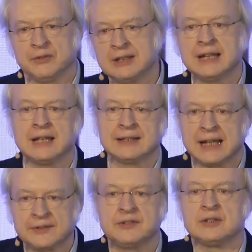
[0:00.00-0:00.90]
not like
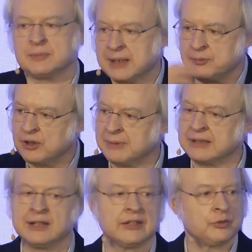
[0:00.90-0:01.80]
last year, but I'm talking
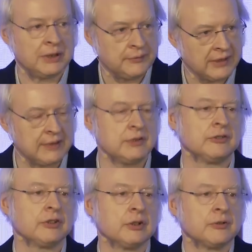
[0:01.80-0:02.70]
about like 25
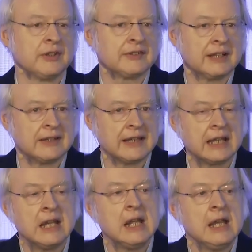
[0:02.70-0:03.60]
years ago, things like that.